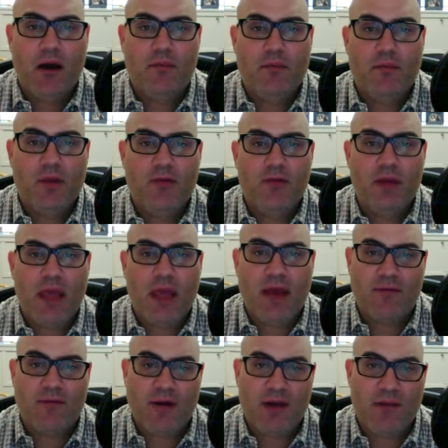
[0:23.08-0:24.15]
You
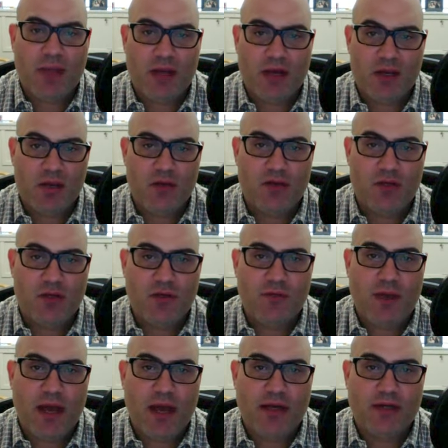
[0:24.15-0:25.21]
can find me on YouTube
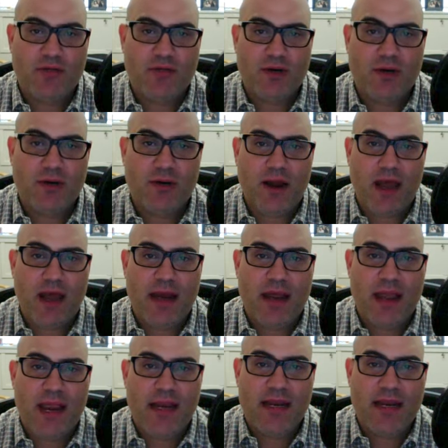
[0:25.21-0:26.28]
and at Twitter at
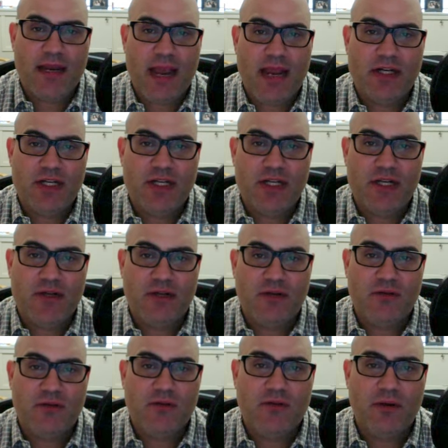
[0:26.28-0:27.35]
ADHD
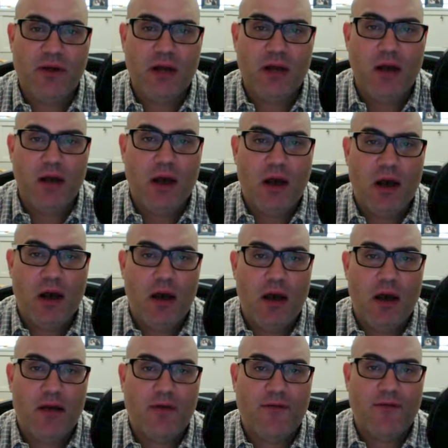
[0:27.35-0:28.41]
Guru.
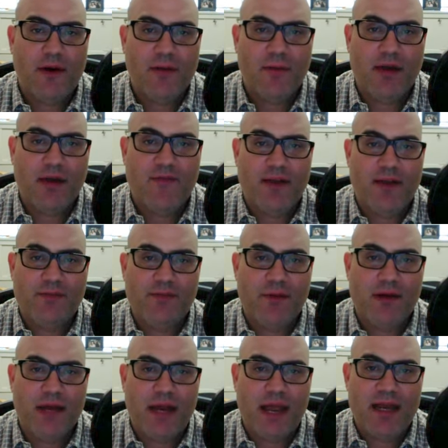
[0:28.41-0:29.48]
You can find me on
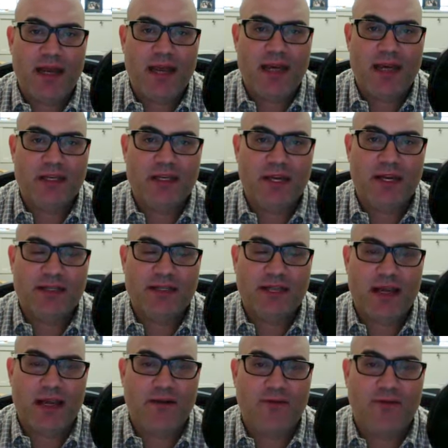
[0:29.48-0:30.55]
Facebook at ADHD and
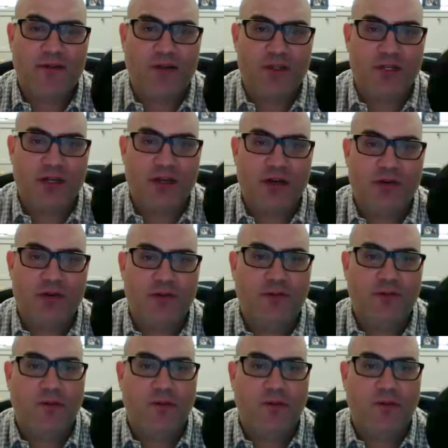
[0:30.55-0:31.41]
Executive Functioning Coach.